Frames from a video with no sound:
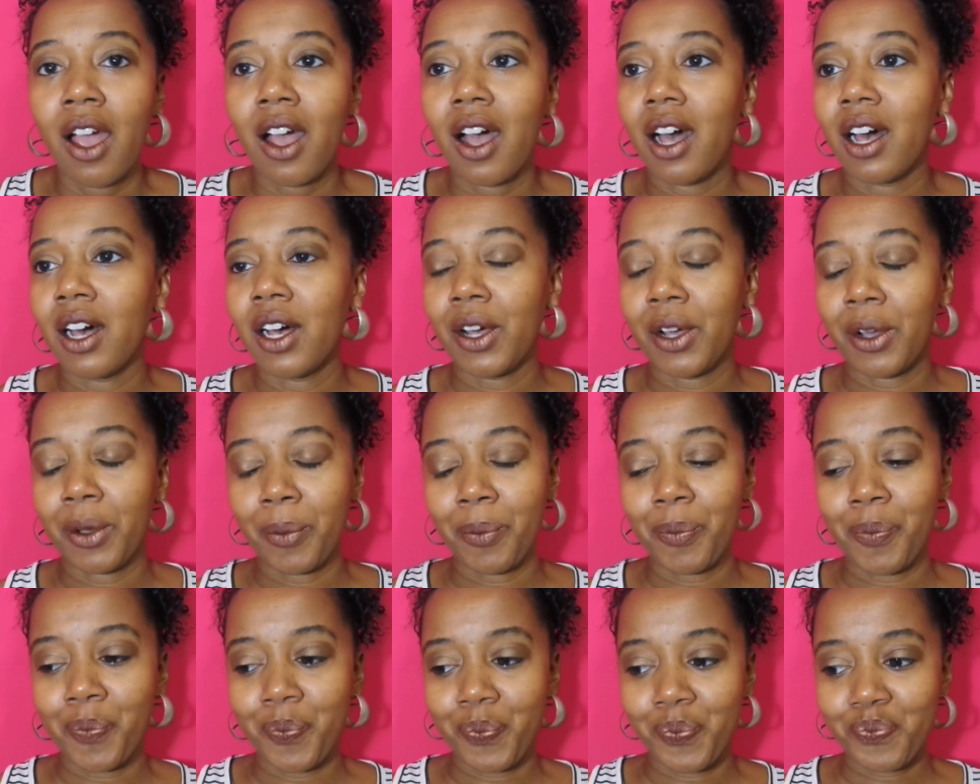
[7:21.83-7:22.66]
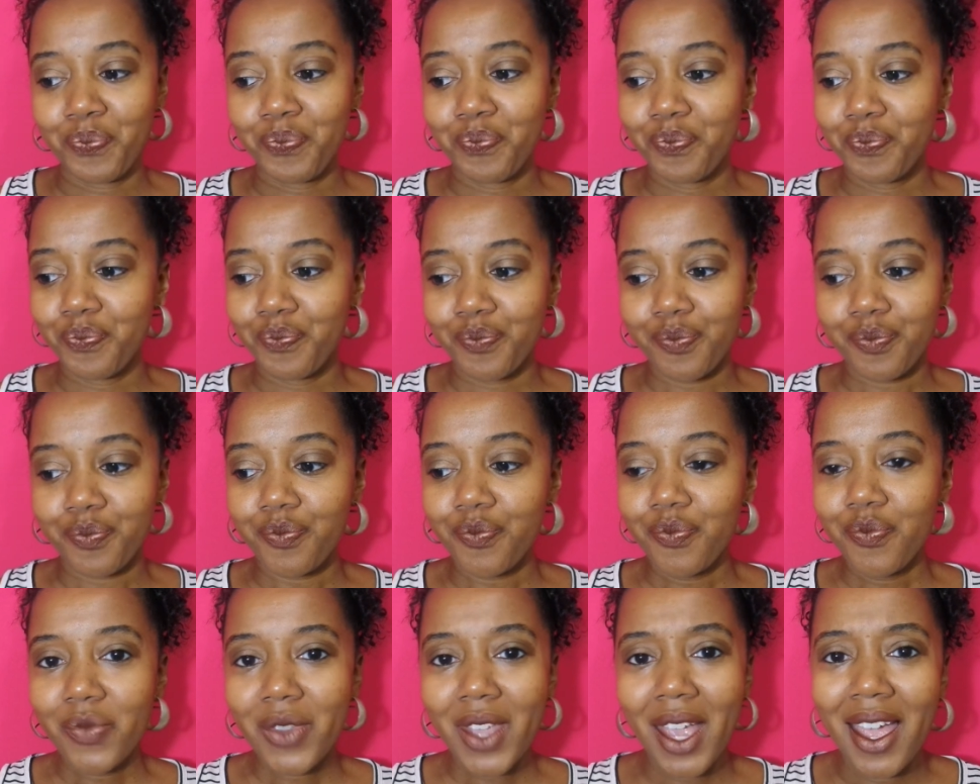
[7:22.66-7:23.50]

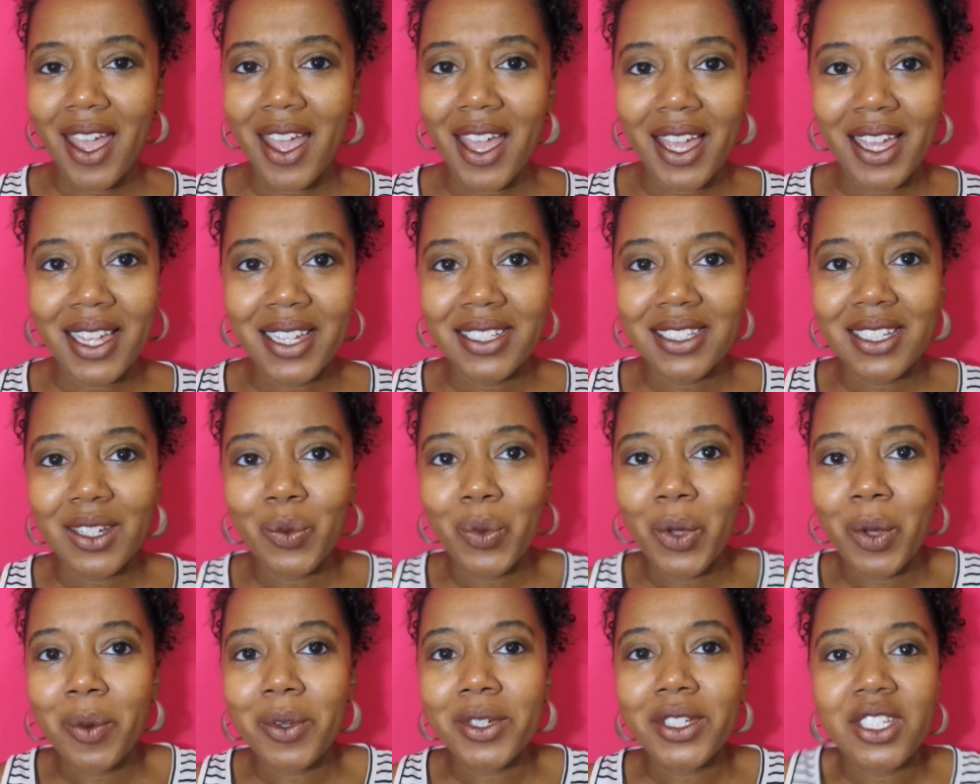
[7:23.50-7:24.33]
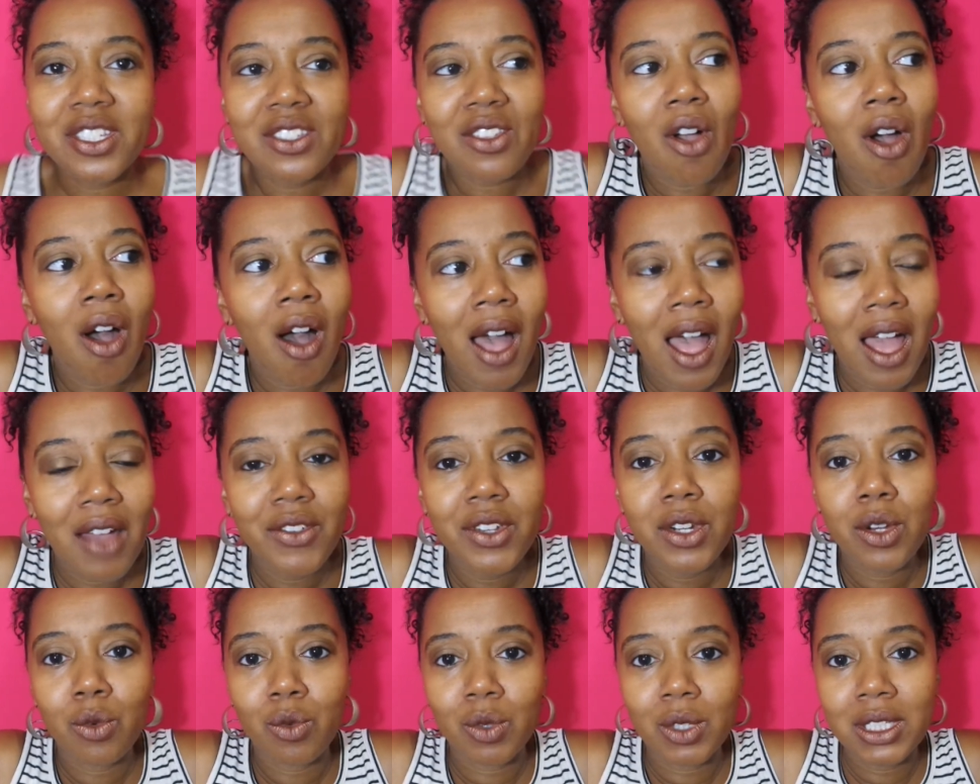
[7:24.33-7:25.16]
And we were just all
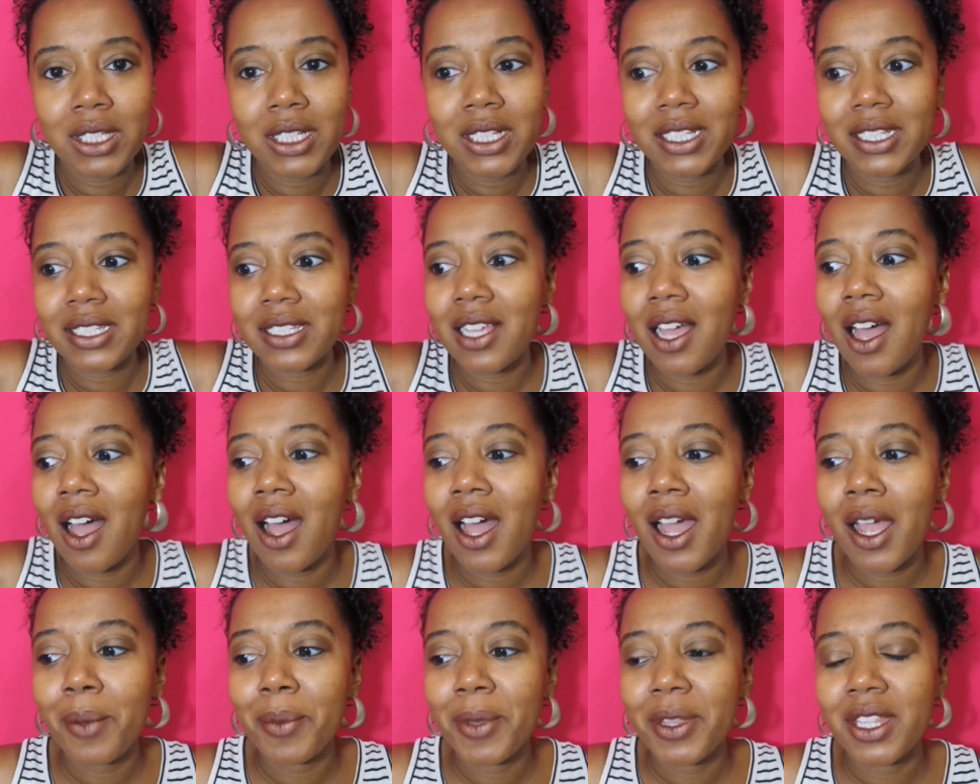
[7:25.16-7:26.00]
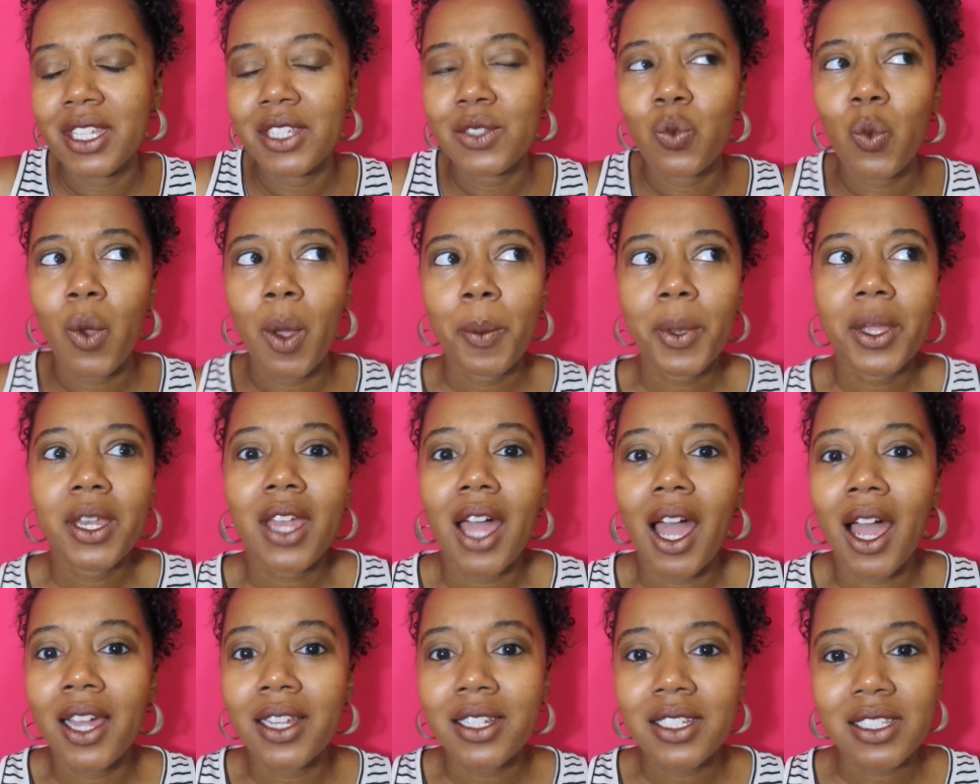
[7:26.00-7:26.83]
having a really good time. And these women,
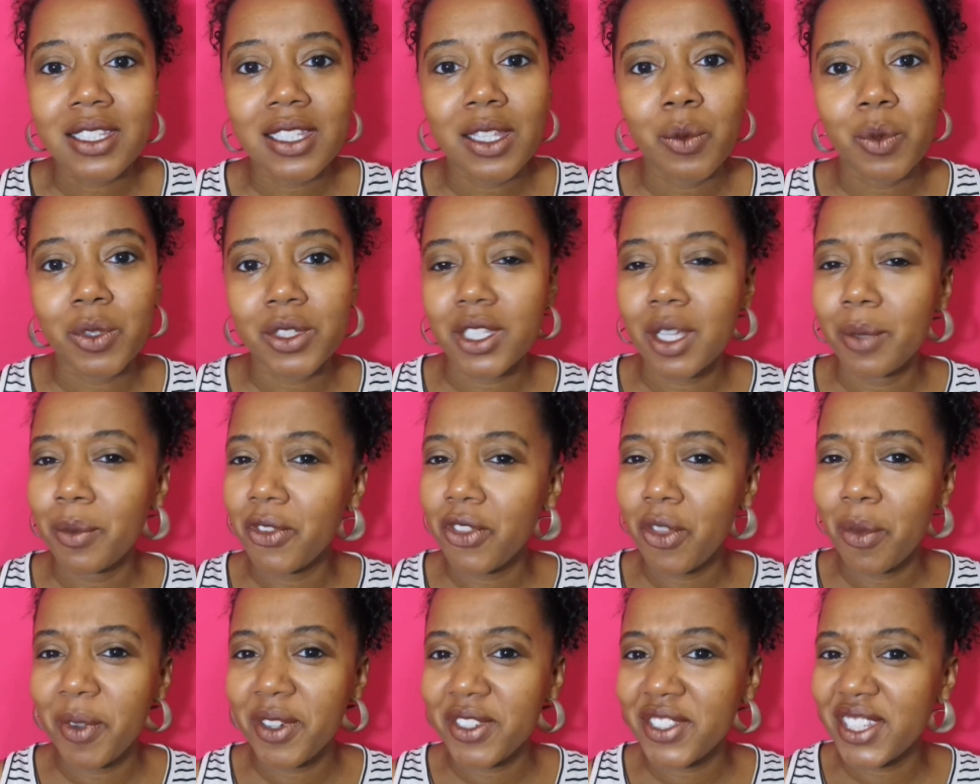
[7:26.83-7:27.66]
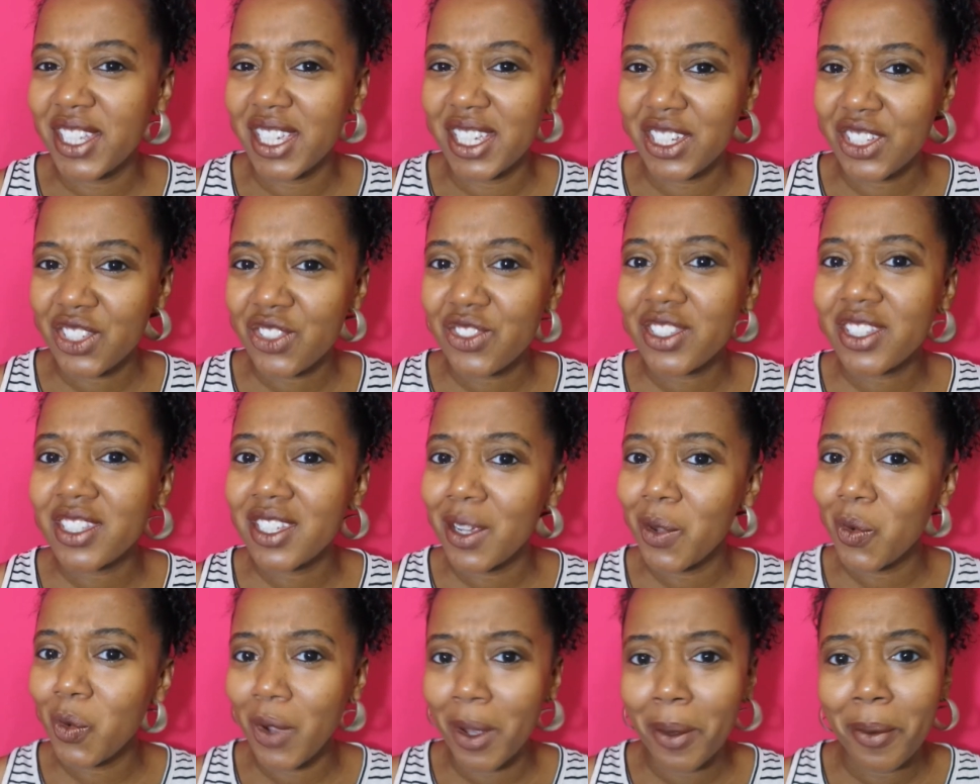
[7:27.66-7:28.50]
honestly, were some of the most
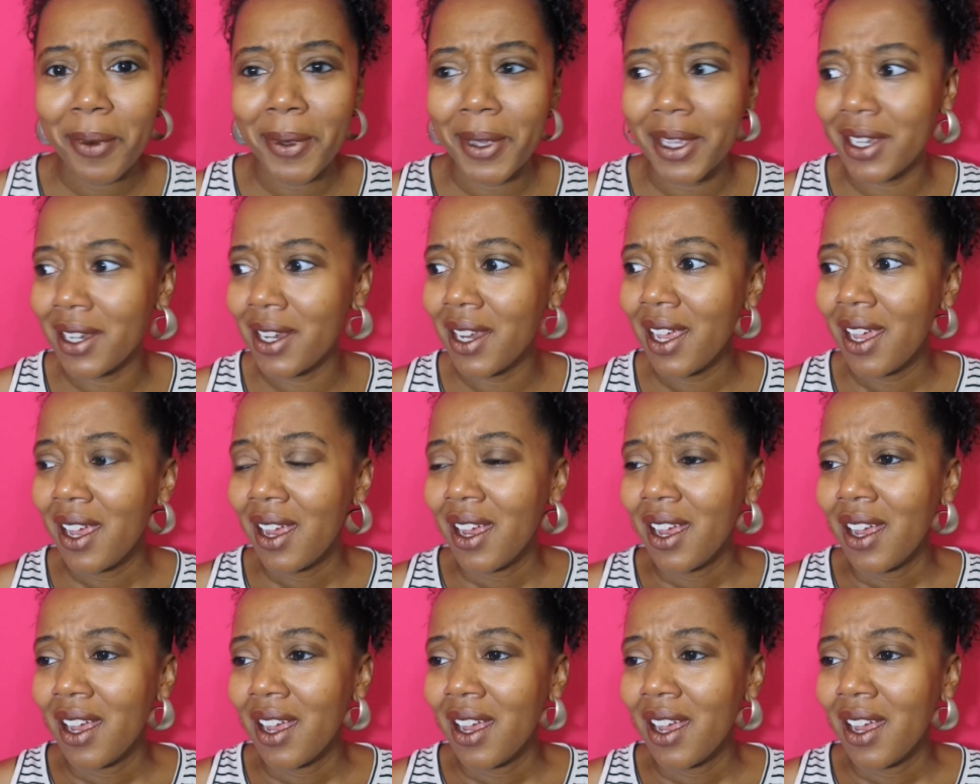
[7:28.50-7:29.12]
interesting women